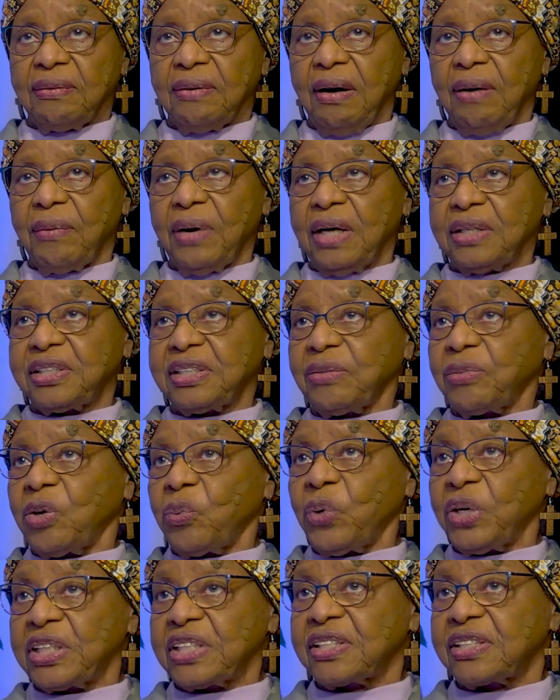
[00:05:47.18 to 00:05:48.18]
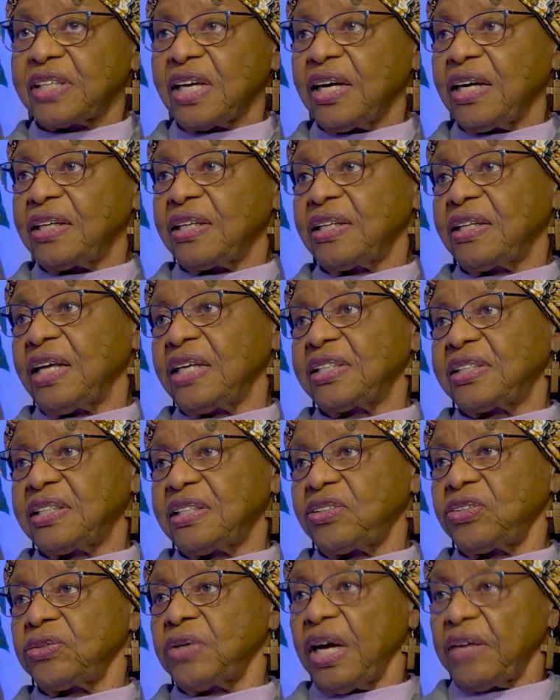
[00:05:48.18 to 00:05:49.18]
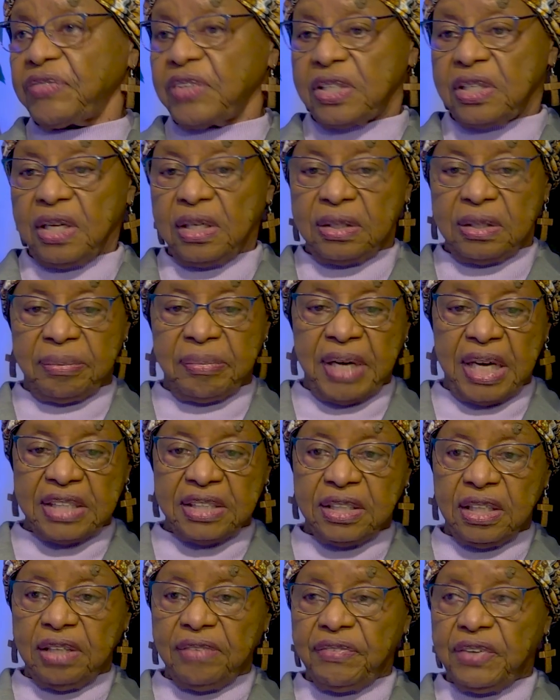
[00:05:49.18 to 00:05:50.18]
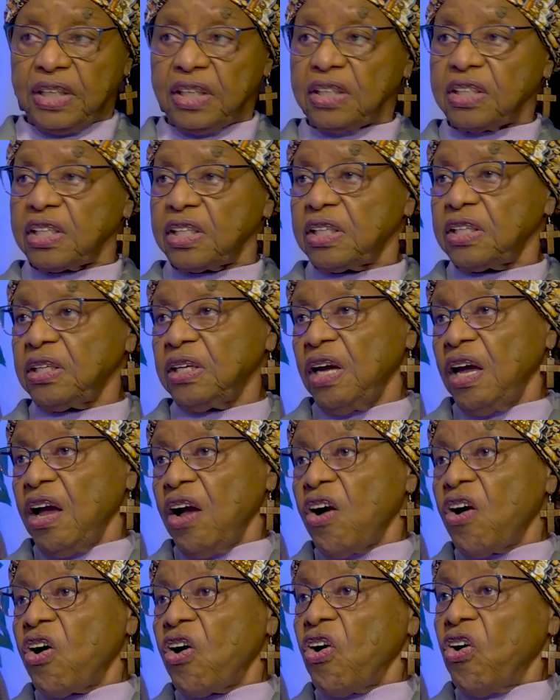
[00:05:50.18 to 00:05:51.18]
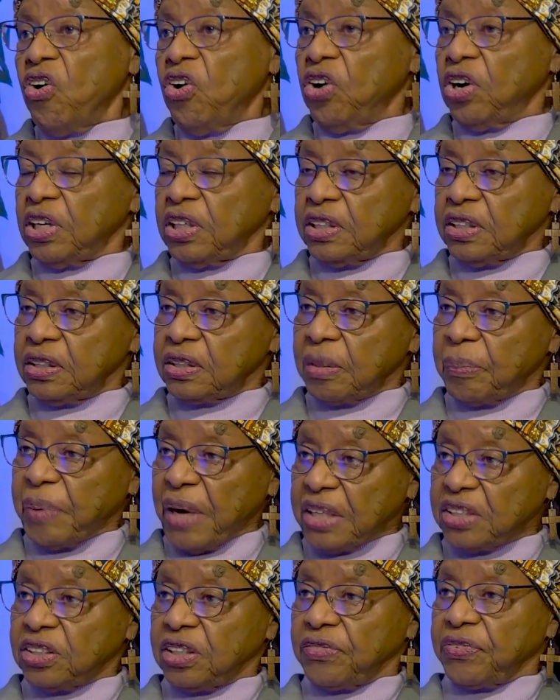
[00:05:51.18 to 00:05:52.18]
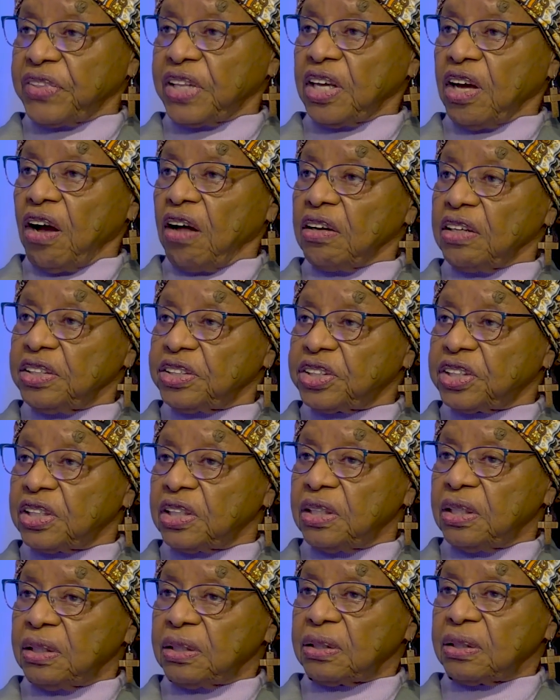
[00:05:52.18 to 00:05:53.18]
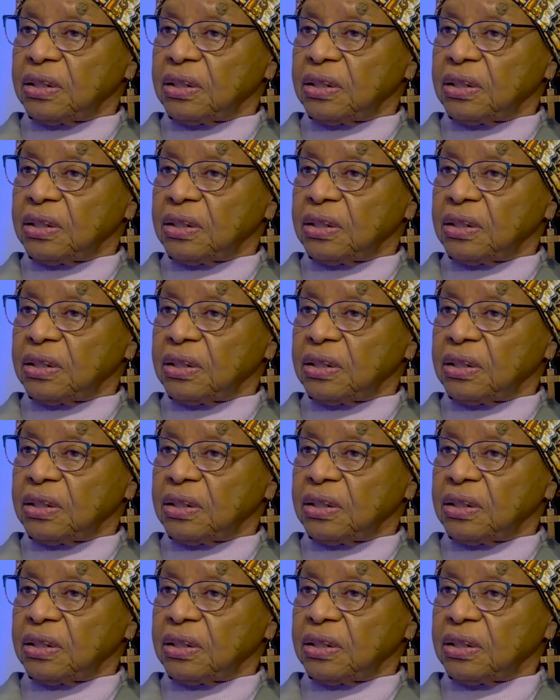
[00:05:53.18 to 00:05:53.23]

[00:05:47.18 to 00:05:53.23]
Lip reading: I said, well, what is that? And they said, you have to take the Master of Divinity or the Bachelor of Theology.